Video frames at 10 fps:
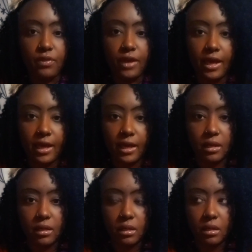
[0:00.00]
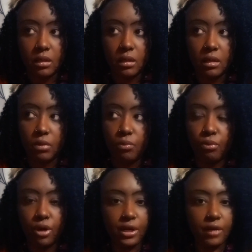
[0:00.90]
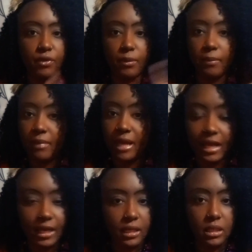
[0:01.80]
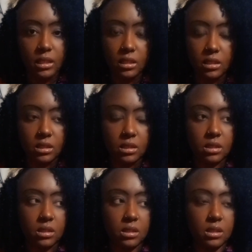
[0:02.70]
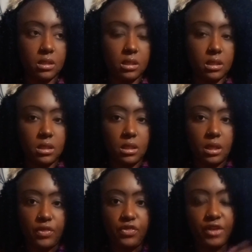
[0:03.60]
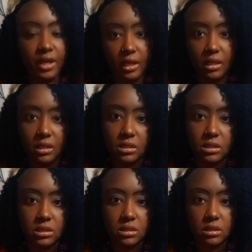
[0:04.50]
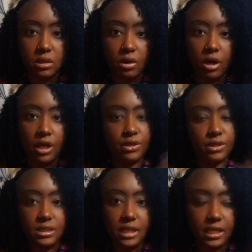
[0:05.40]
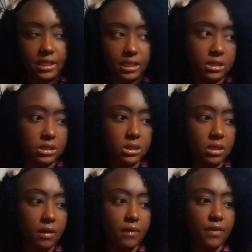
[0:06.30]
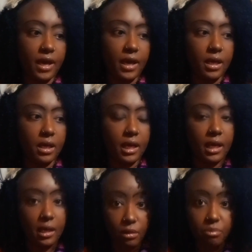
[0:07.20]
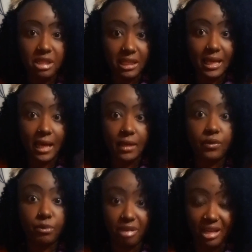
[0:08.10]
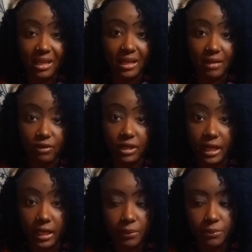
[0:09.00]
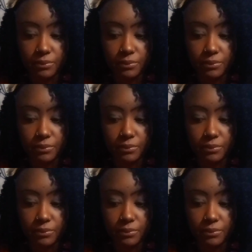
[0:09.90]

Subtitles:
that one of the main things or understandings that helped me get out of the bed every day